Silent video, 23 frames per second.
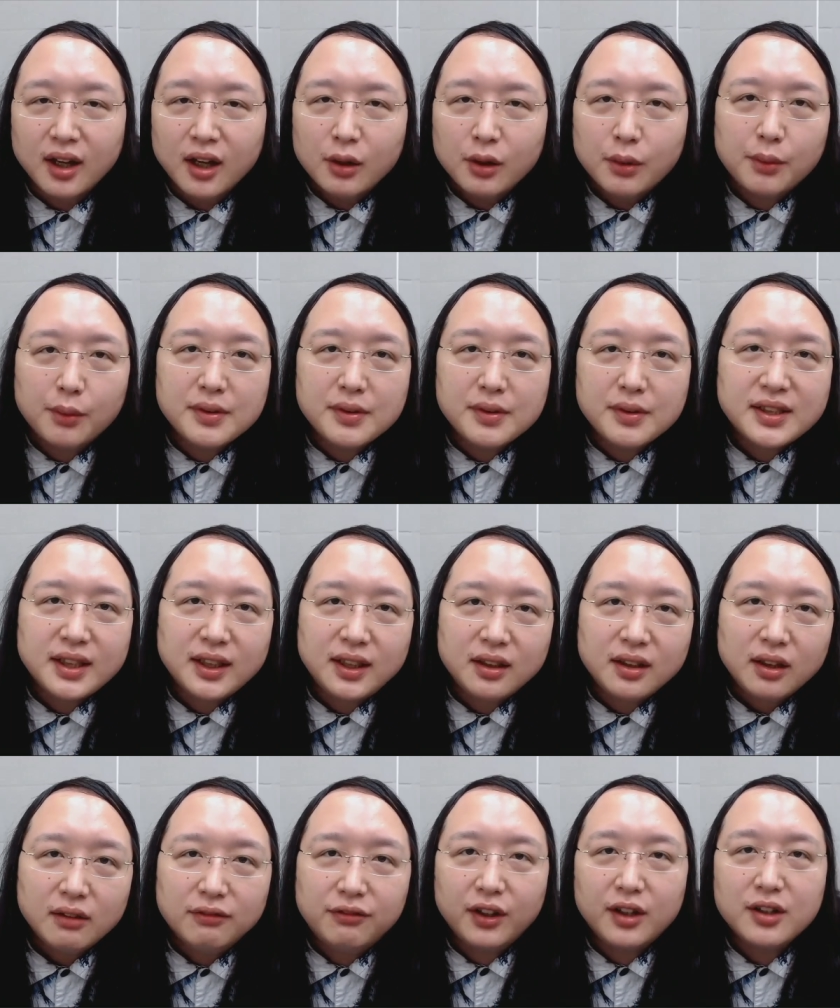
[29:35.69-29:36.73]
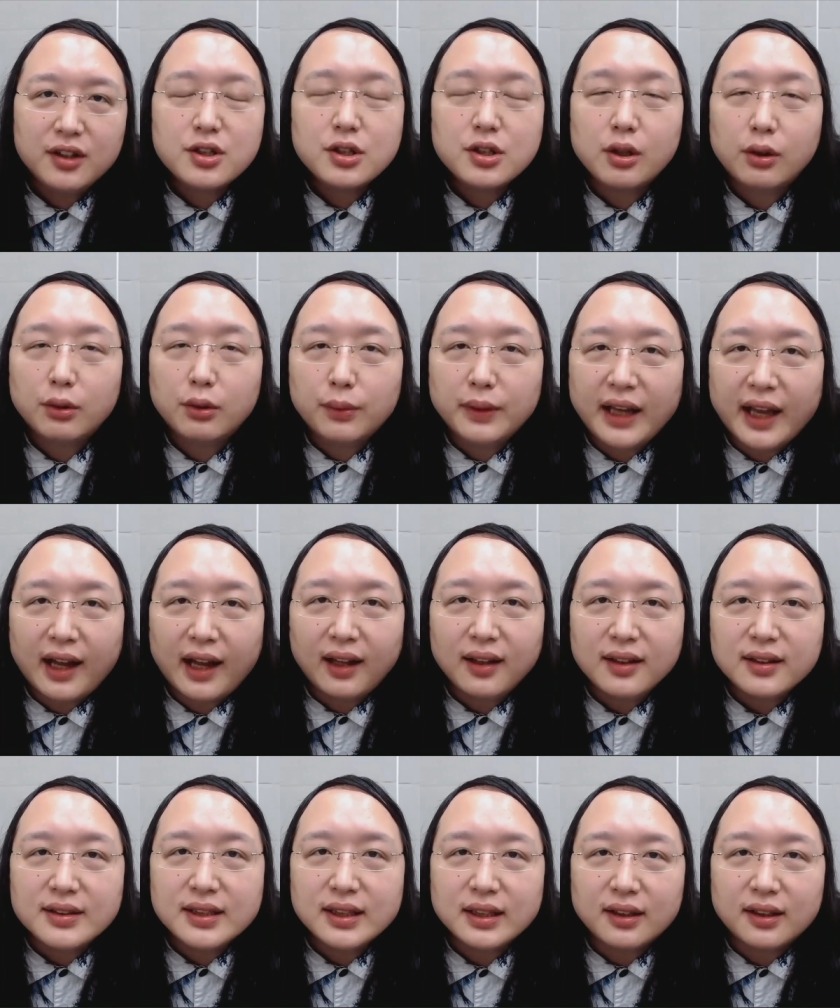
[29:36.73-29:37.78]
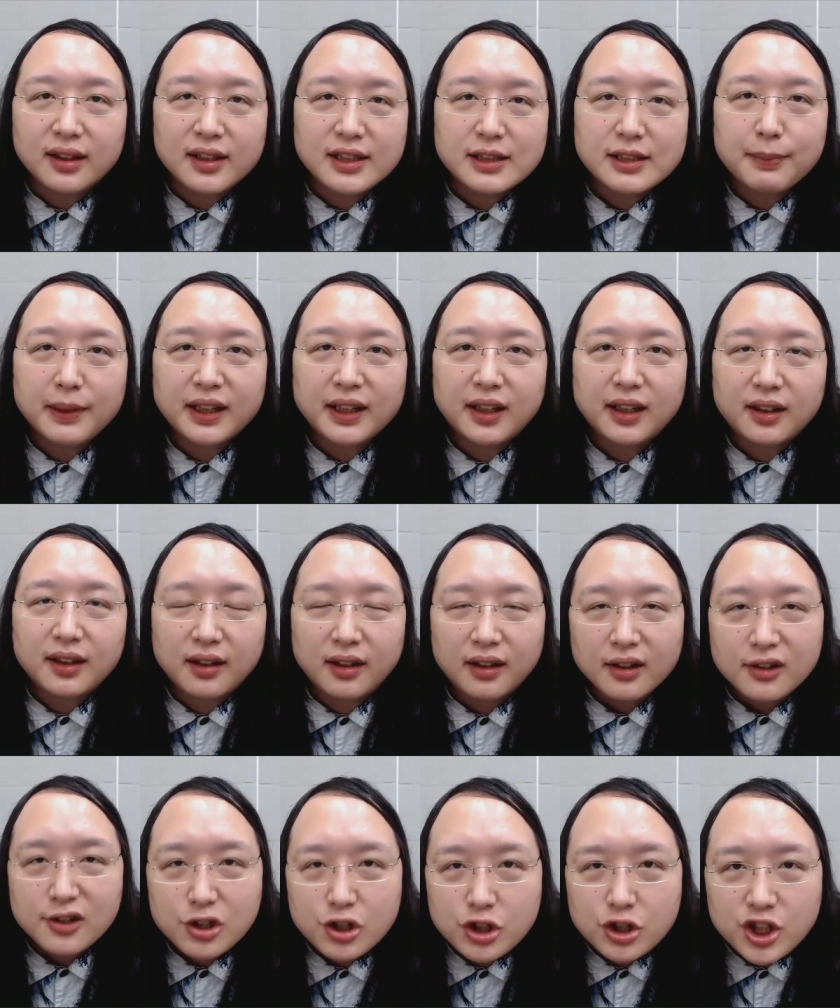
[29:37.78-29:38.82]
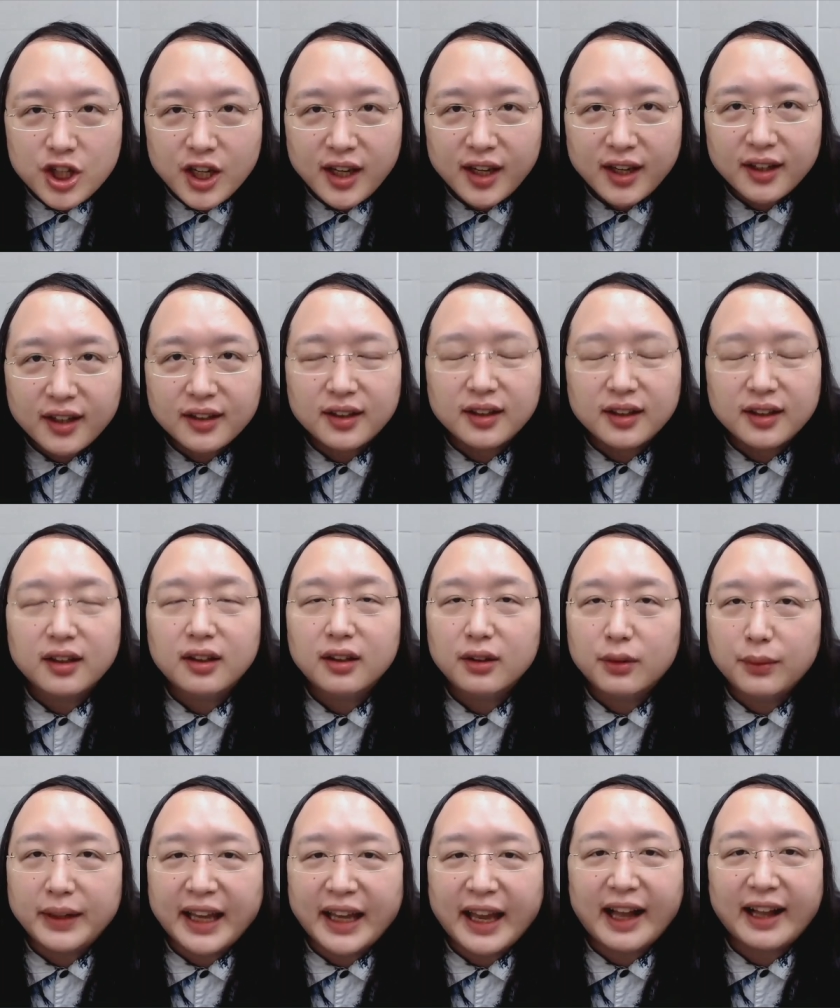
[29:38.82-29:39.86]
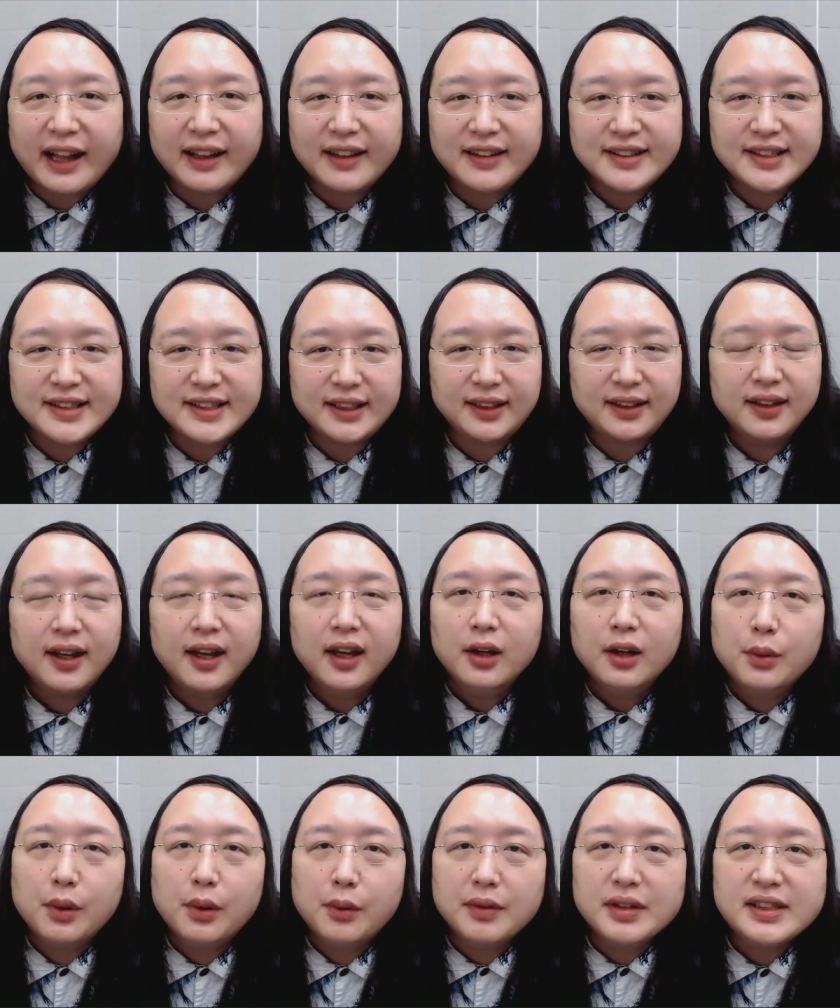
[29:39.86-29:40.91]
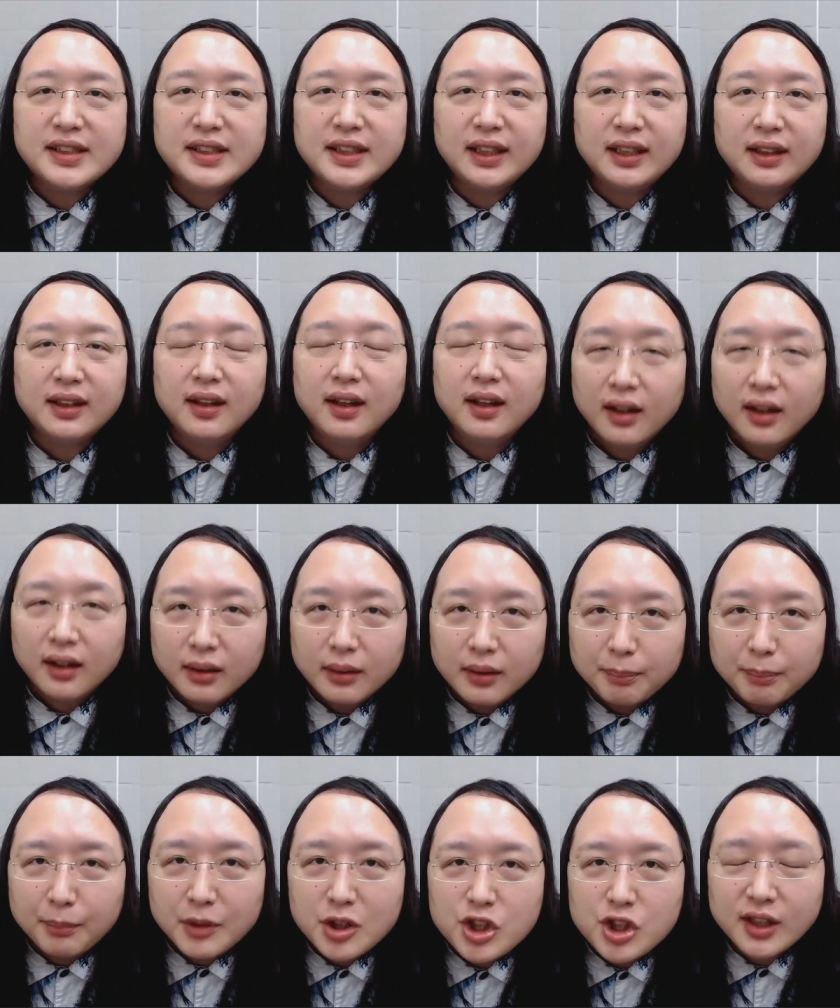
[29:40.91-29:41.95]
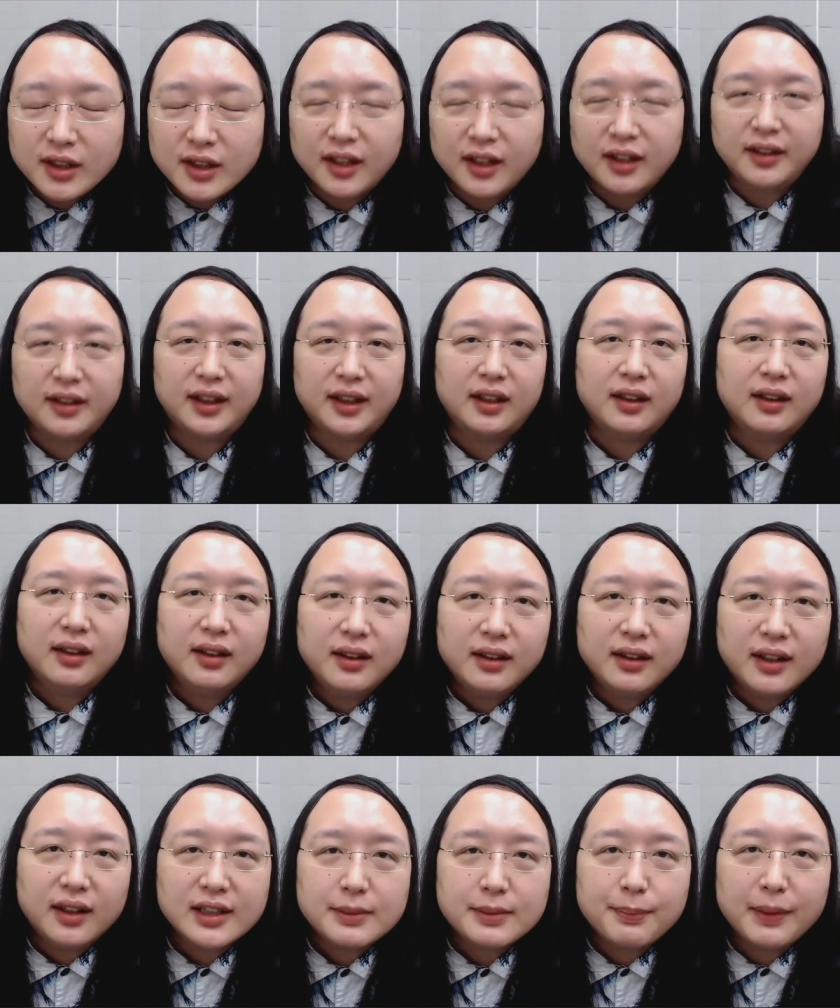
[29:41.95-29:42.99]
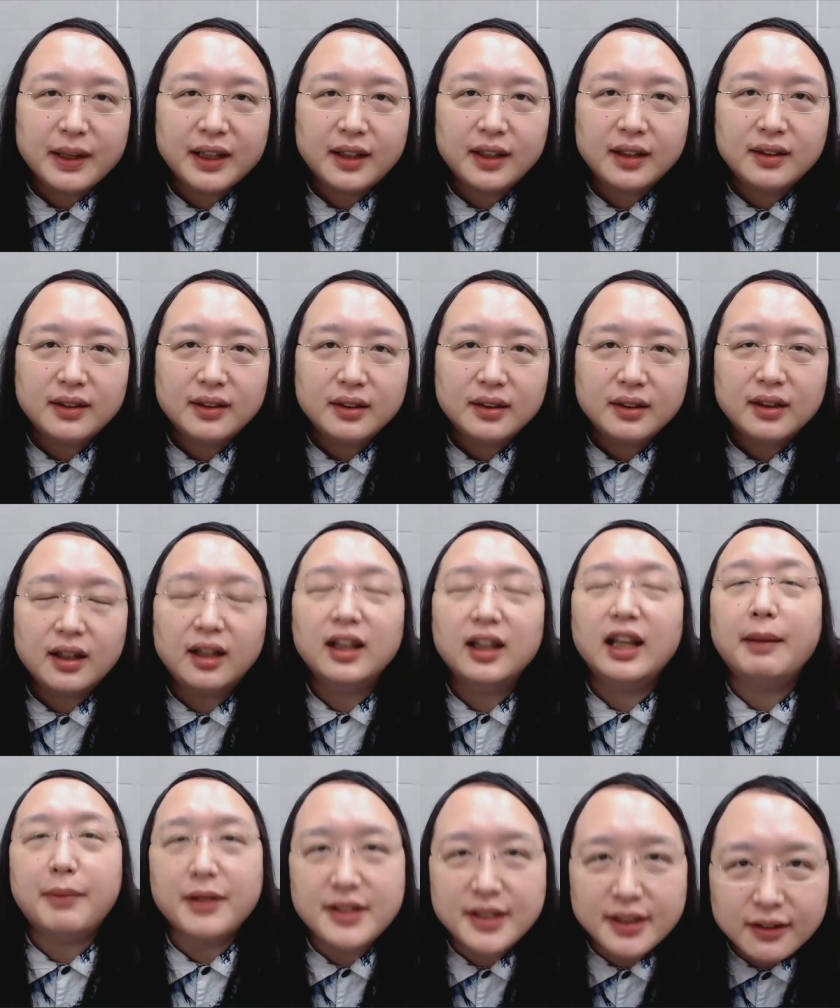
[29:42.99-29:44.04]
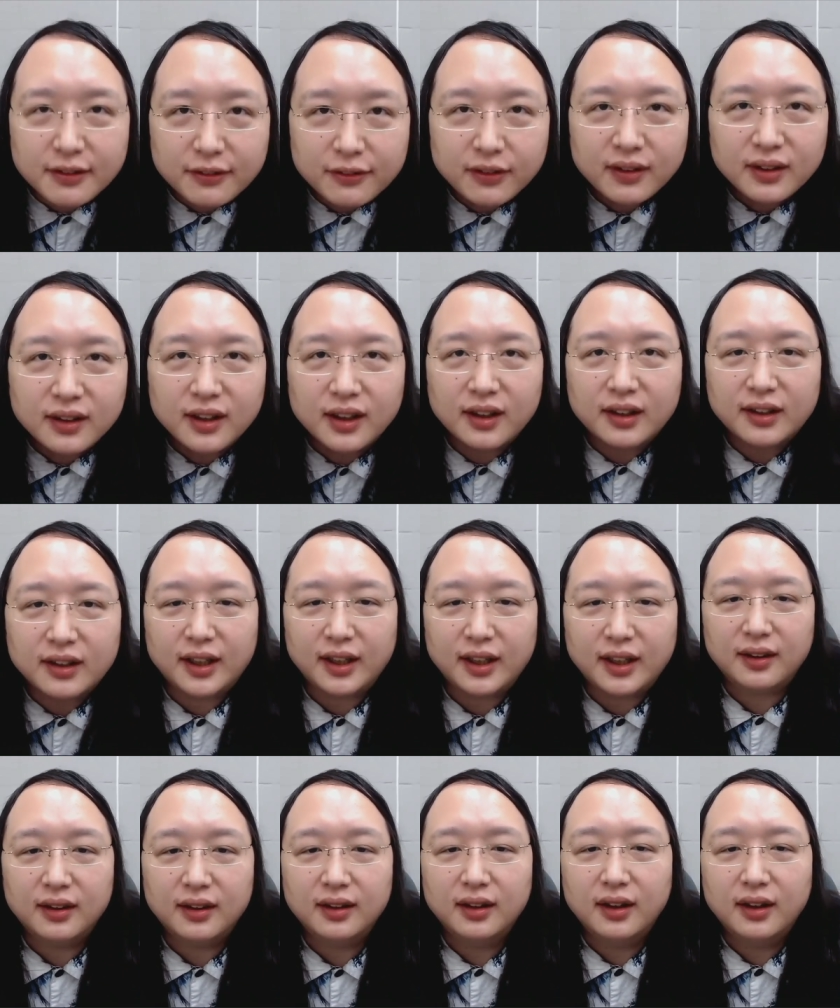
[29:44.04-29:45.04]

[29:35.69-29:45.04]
When we see virtual reality, let's make it a shared reality. When we see machine learning, let's make it collaborative learning.